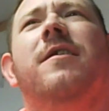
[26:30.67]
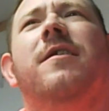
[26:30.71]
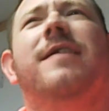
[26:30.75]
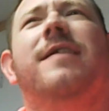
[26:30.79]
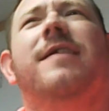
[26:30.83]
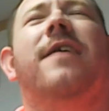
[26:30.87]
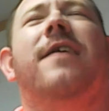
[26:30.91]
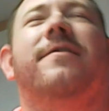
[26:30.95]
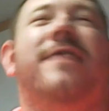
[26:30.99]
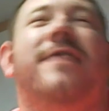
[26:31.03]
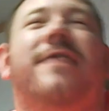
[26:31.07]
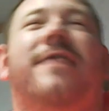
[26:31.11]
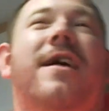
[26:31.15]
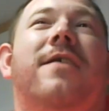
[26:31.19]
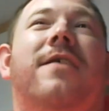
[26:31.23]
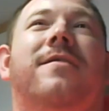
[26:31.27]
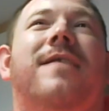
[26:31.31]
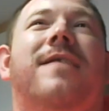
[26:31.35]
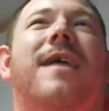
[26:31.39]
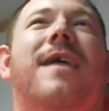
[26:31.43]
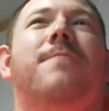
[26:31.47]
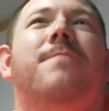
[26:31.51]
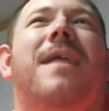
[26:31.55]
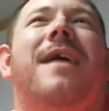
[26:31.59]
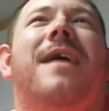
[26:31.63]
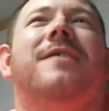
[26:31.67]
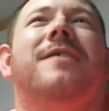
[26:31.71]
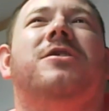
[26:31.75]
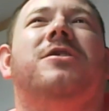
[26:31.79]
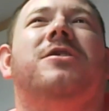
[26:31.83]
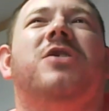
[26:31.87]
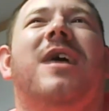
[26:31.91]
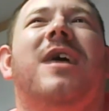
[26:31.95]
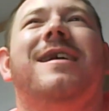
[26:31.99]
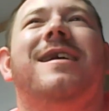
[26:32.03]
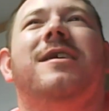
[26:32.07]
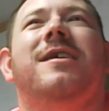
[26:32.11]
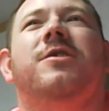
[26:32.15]
Now that might
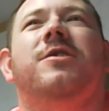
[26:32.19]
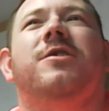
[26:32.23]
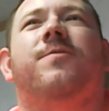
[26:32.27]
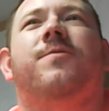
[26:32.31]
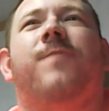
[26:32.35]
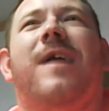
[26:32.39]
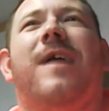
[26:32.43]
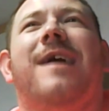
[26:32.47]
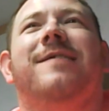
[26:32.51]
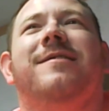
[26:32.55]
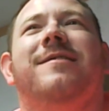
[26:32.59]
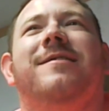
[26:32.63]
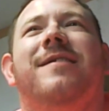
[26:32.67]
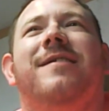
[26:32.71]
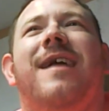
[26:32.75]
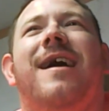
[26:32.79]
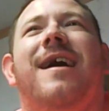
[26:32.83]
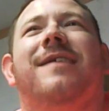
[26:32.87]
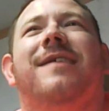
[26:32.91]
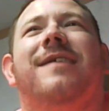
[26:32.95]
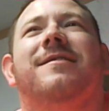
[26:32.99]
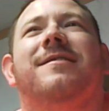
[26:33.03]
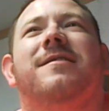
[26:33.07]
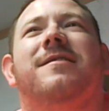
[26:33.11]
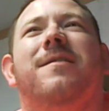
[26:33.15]
change Friday night.